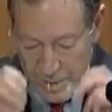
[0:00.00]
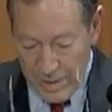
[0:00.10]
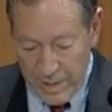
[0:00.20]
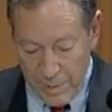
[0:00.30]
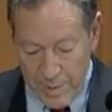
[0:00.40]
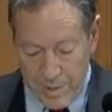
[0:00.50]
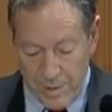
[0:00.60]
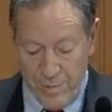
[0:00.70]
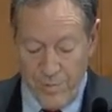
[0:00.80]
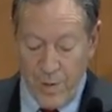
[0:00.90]
Leading me to
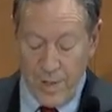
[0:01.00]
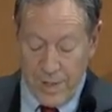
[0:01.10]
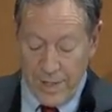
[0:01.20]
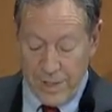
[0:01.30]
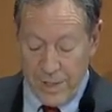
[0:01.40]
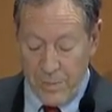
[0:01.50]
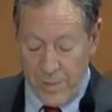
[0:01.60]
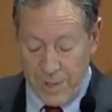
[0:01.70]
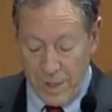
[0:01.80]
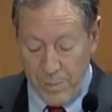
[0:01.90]
the fourth lesson, in
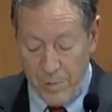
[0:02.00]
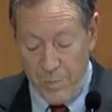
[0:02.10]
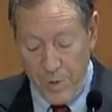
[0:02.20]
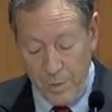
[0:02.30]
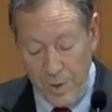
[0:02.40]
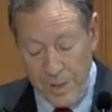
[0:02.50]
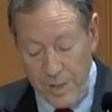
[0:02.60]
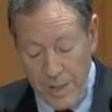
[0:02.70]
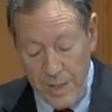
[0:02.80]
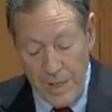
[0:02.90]
which I'll move more
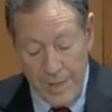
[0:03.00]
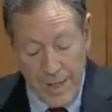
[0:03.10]
quickly, and